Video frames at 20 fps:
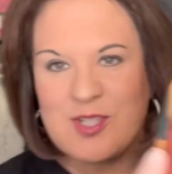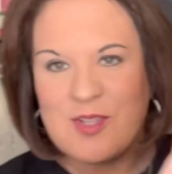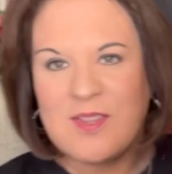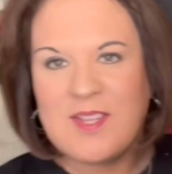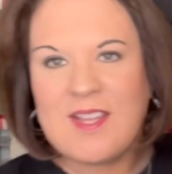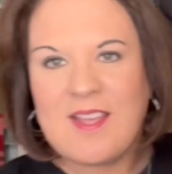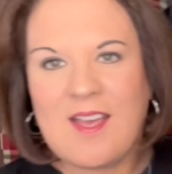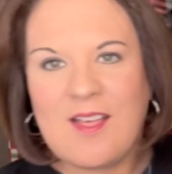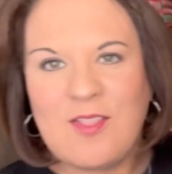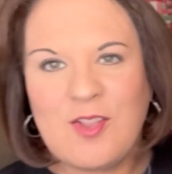So
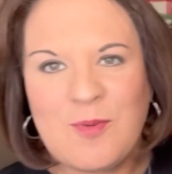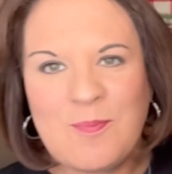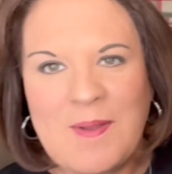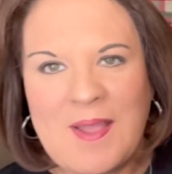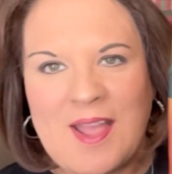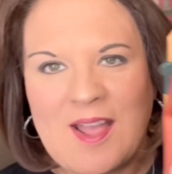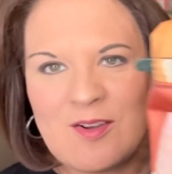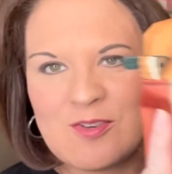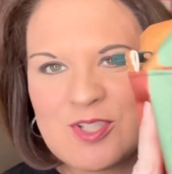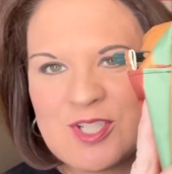the other
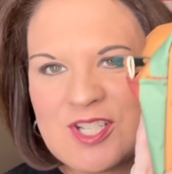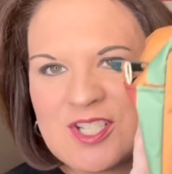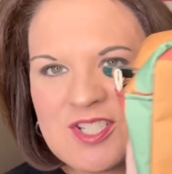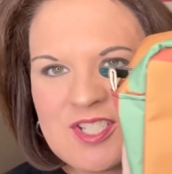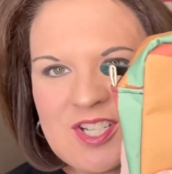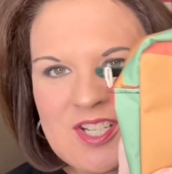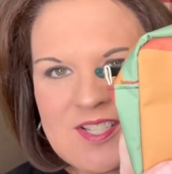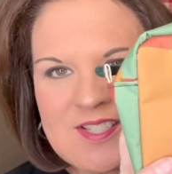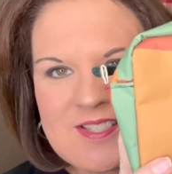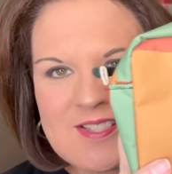pouch is
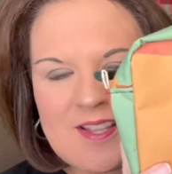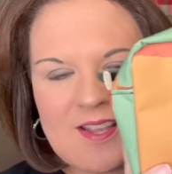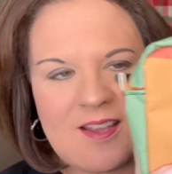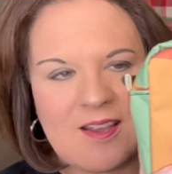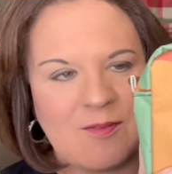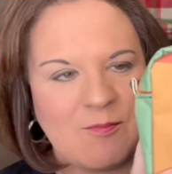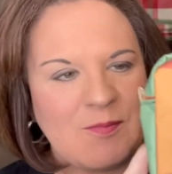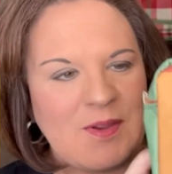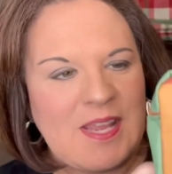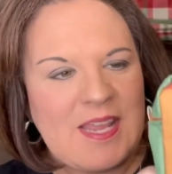just
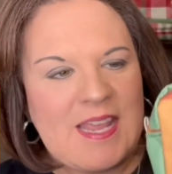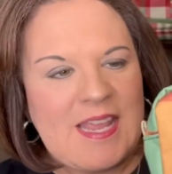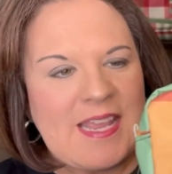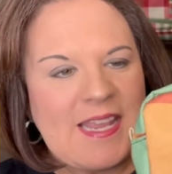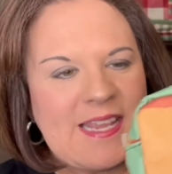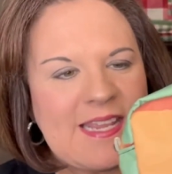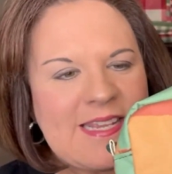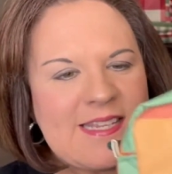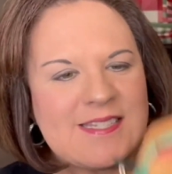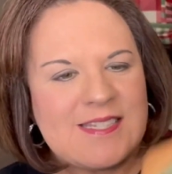um,
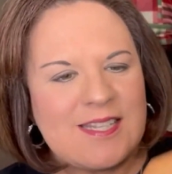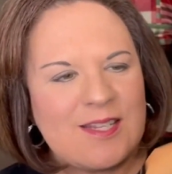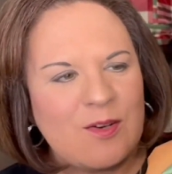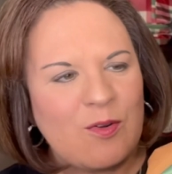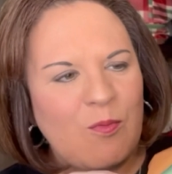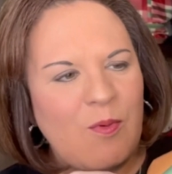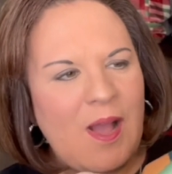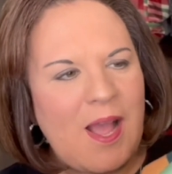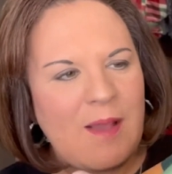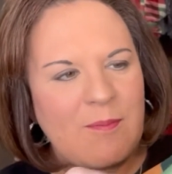easy
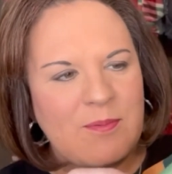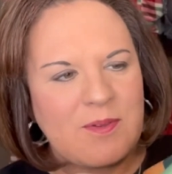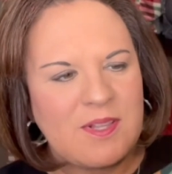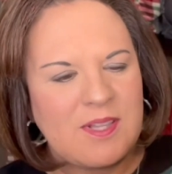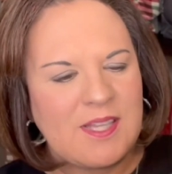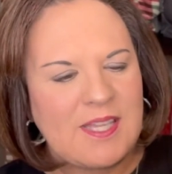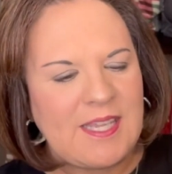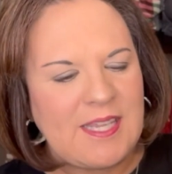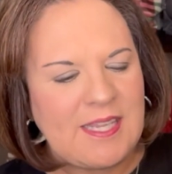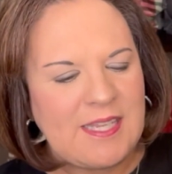to wipe
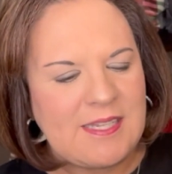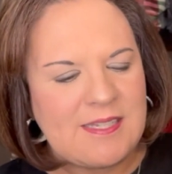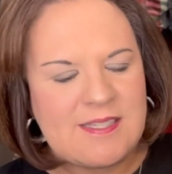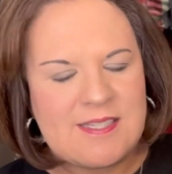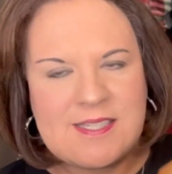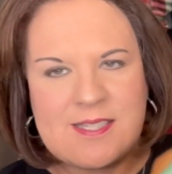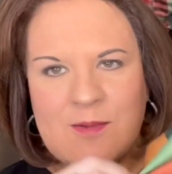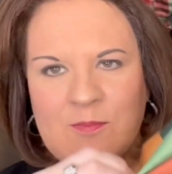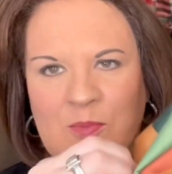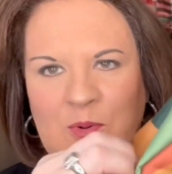clean,
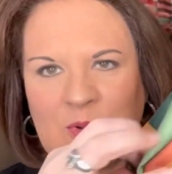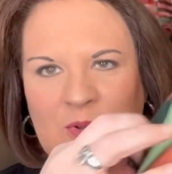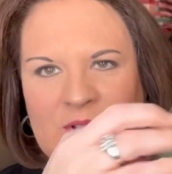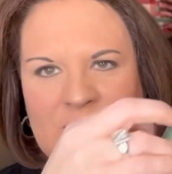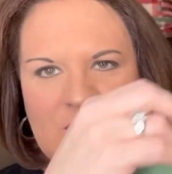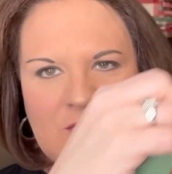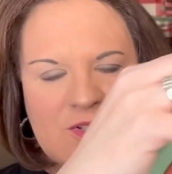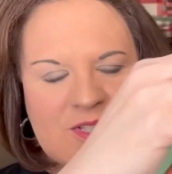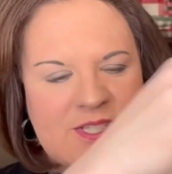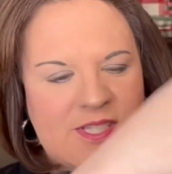simple
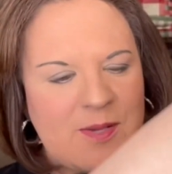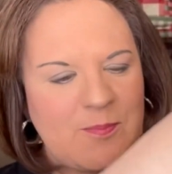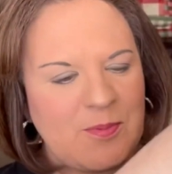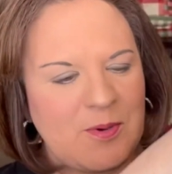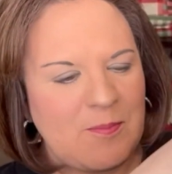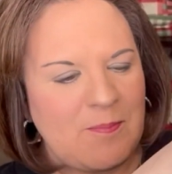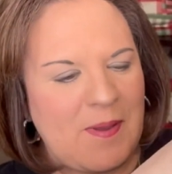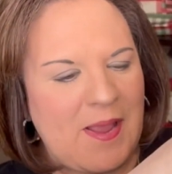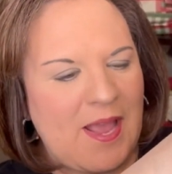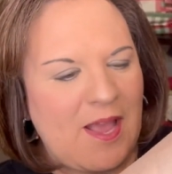little
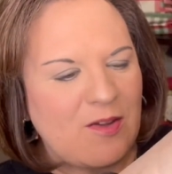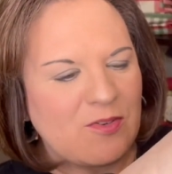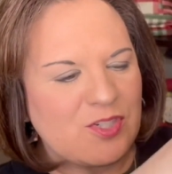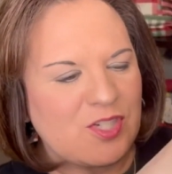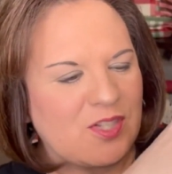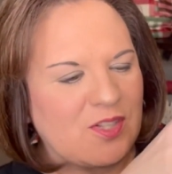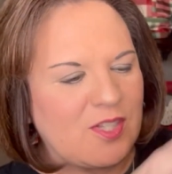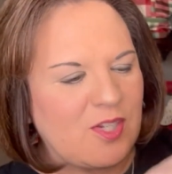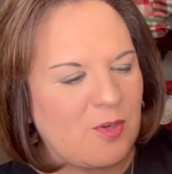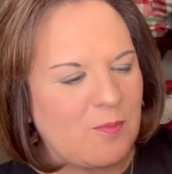zipper
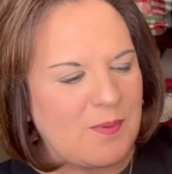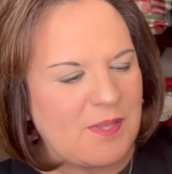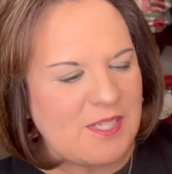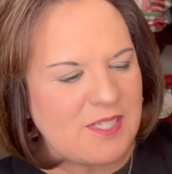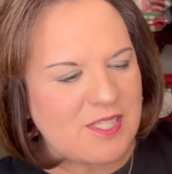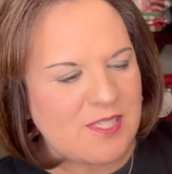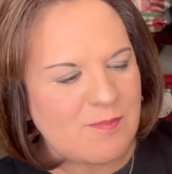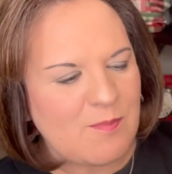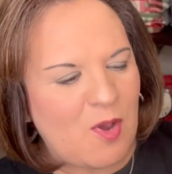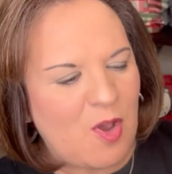pouch, a little
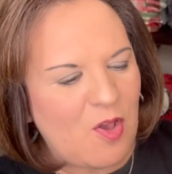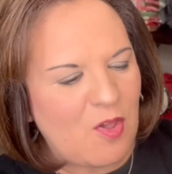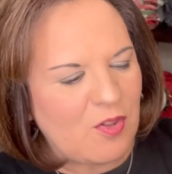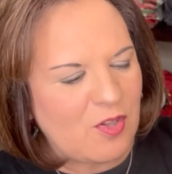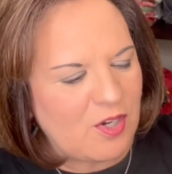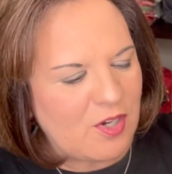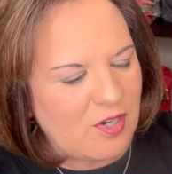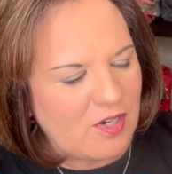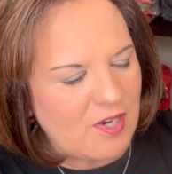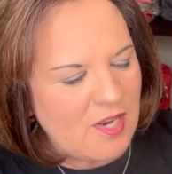bit
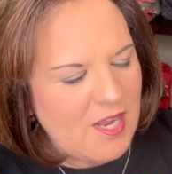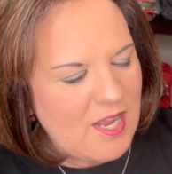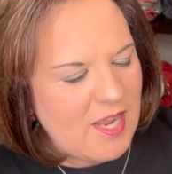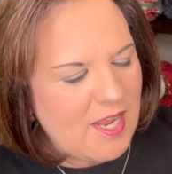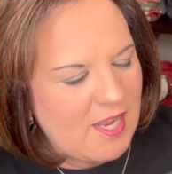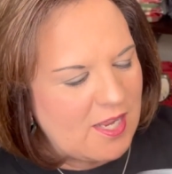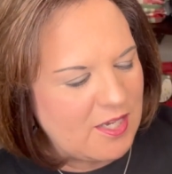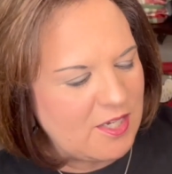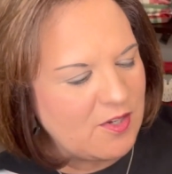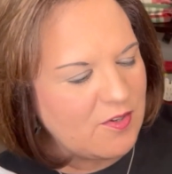smaller,
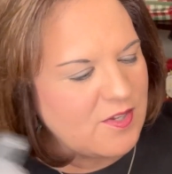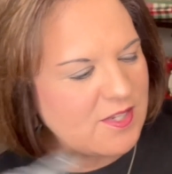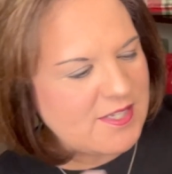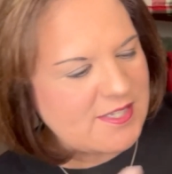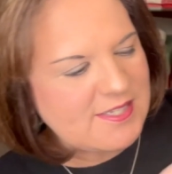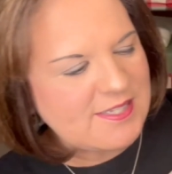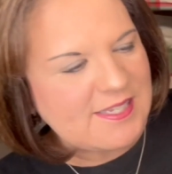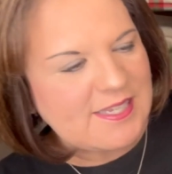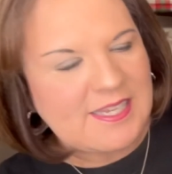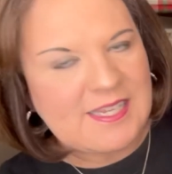and you can
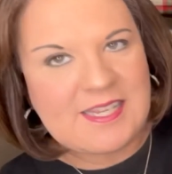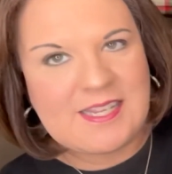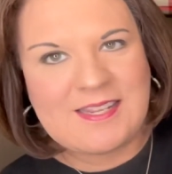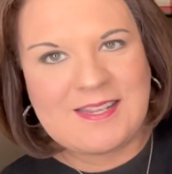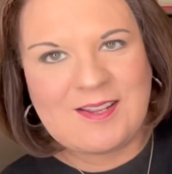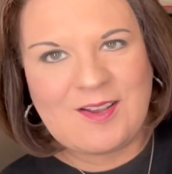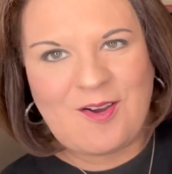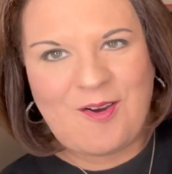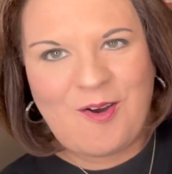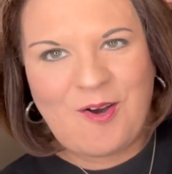see
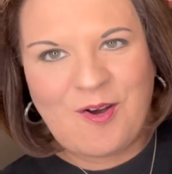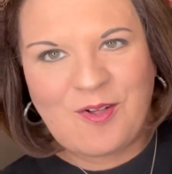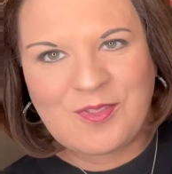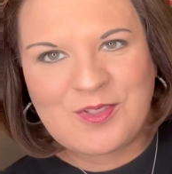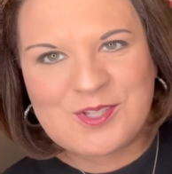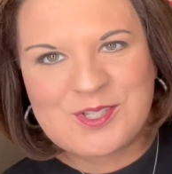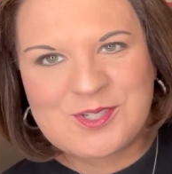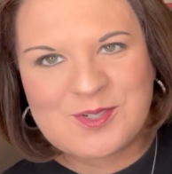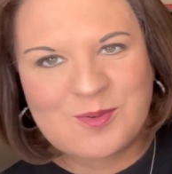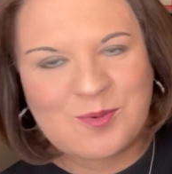all the
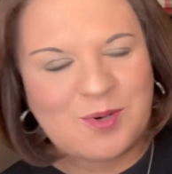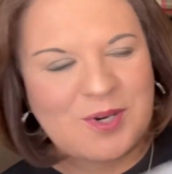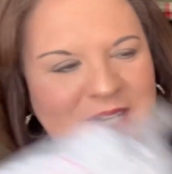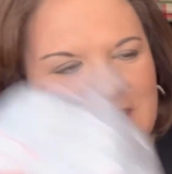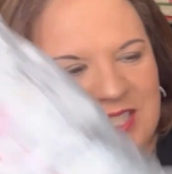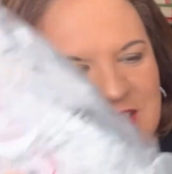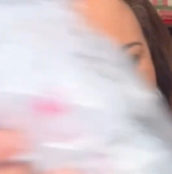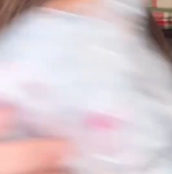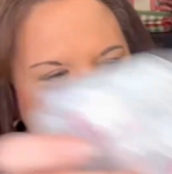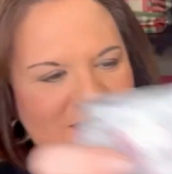storage
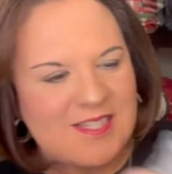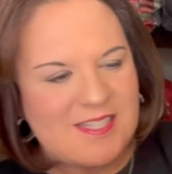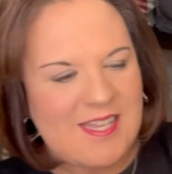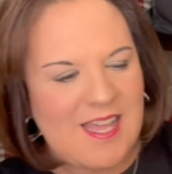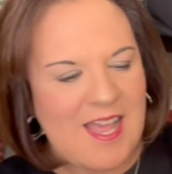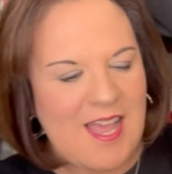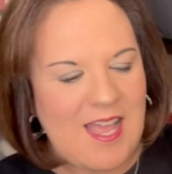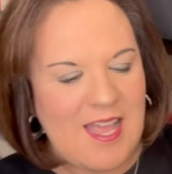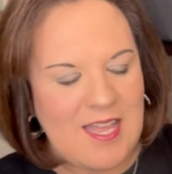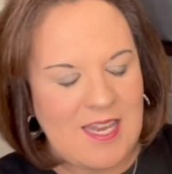
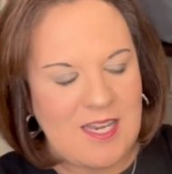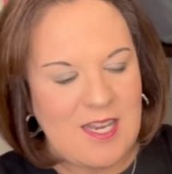inside.